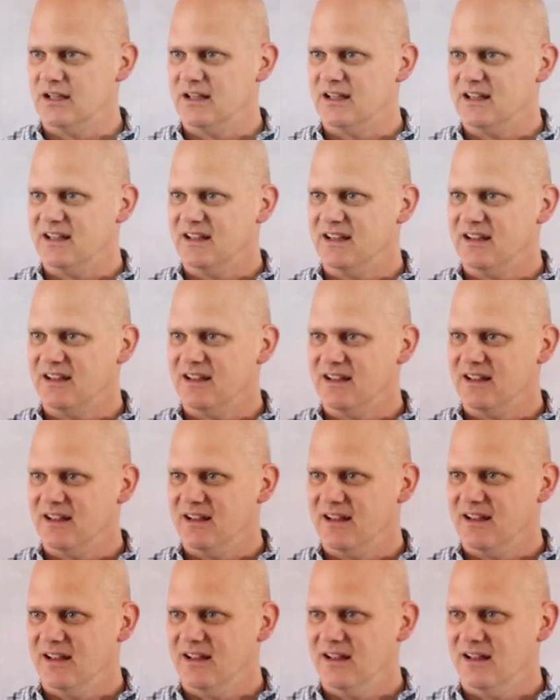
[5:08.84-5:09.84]
Mm-hmm.
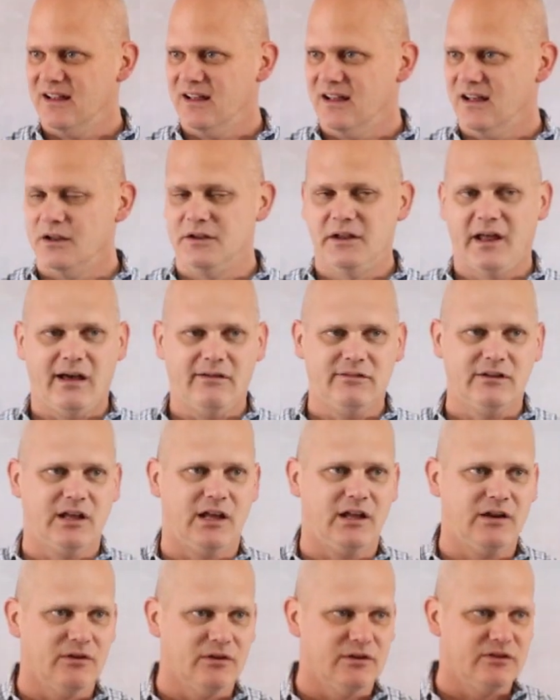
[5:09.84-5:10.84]
A
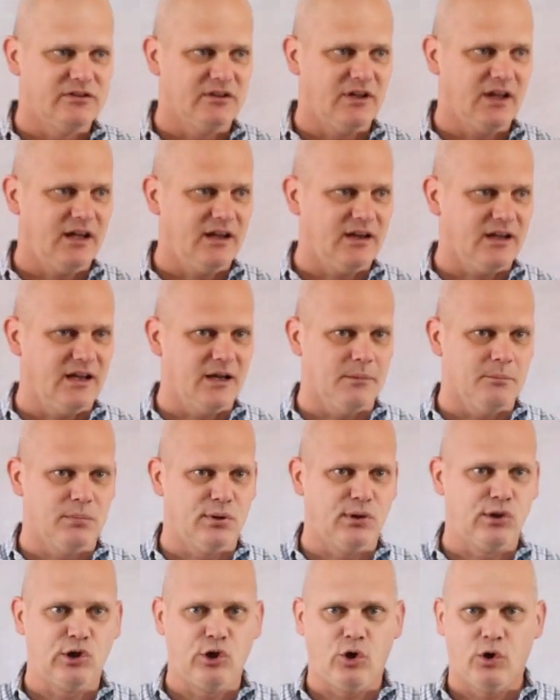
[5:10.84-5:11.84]
navigator is not an
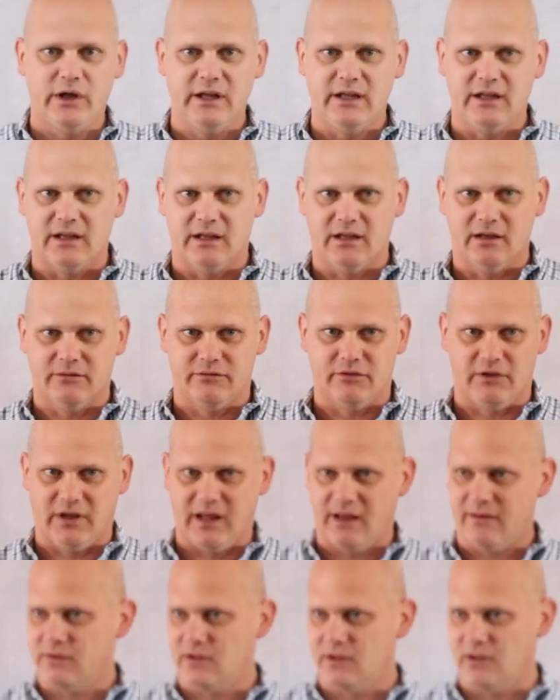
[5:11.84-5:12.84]
employee of the
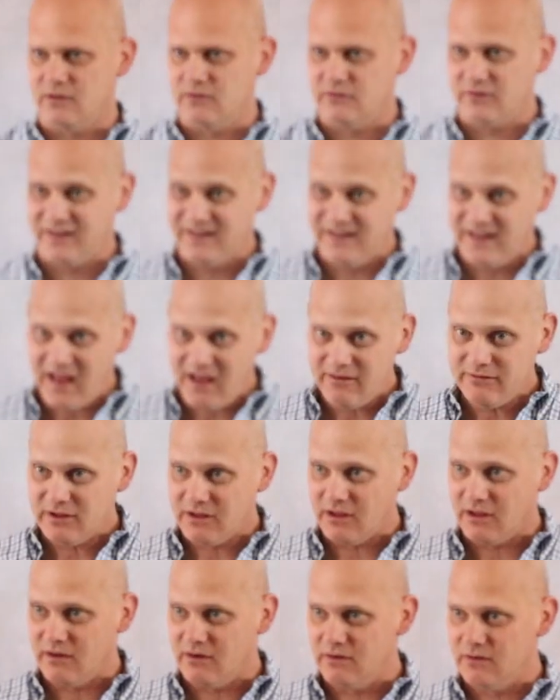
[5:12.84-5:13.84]
navigators. A
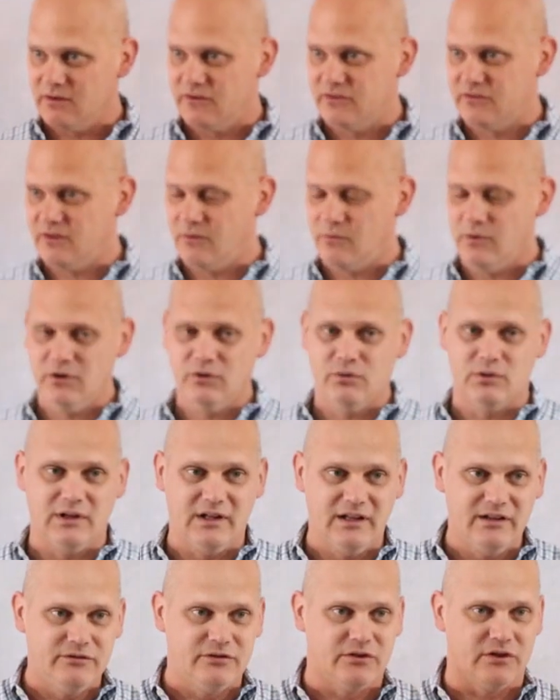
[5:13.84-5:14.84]
navigator is someone
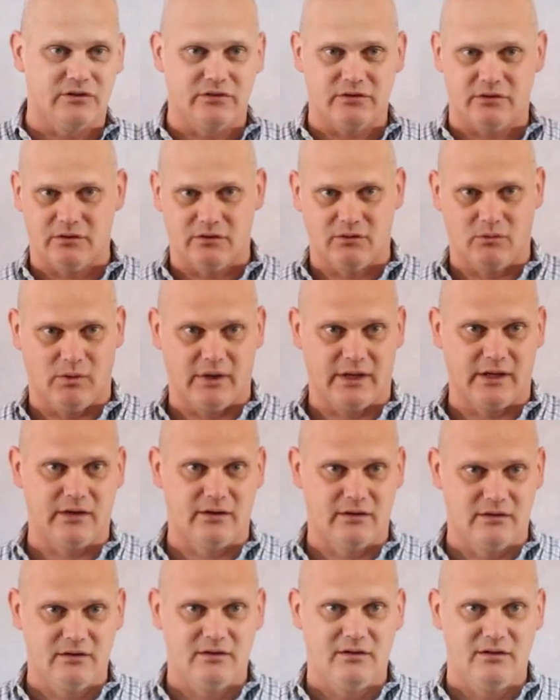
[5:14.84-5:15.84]
who lives a certain way
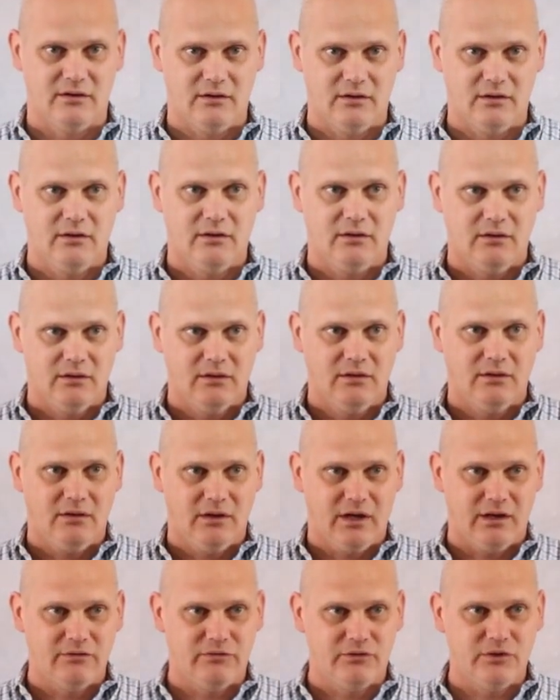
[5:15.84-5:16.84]

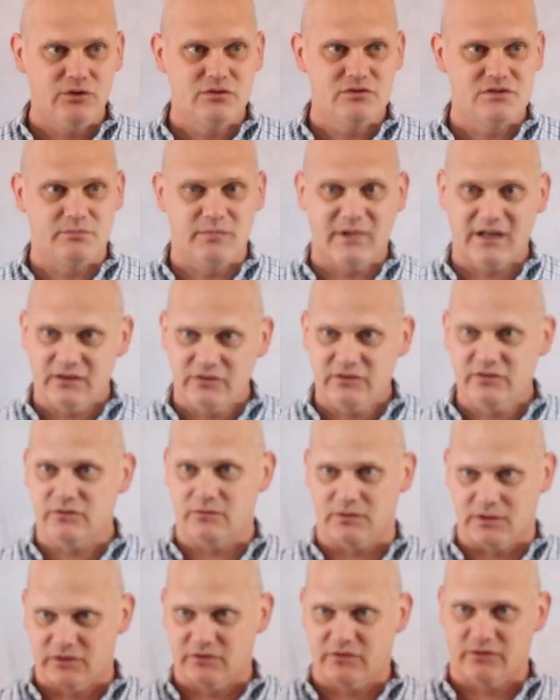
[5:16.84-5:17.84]
and views
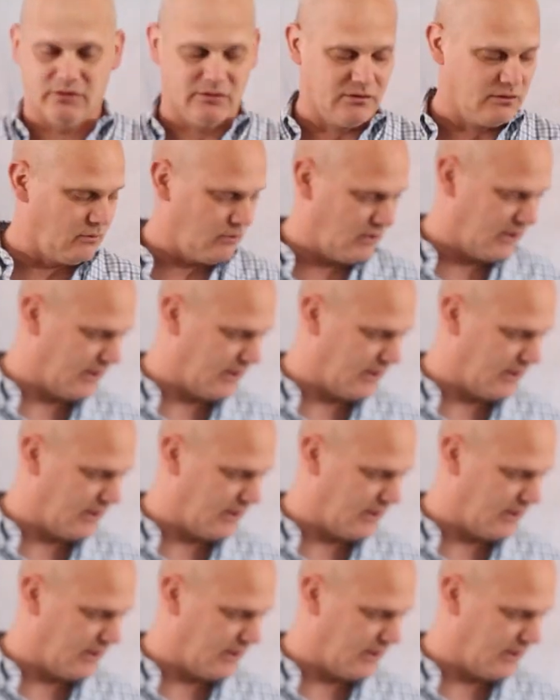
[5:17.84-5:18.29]
ministry a certain